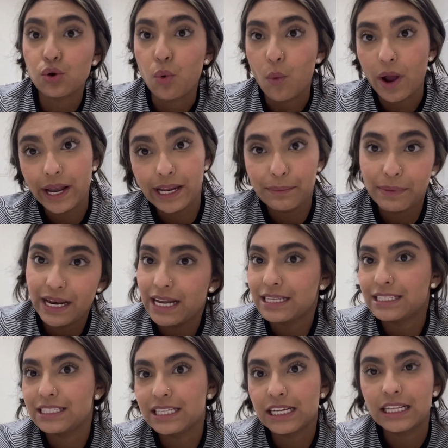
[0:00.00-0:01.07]
20 minutes
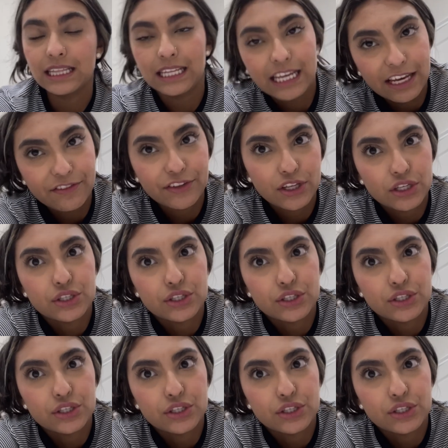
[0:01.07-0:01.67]
to leave the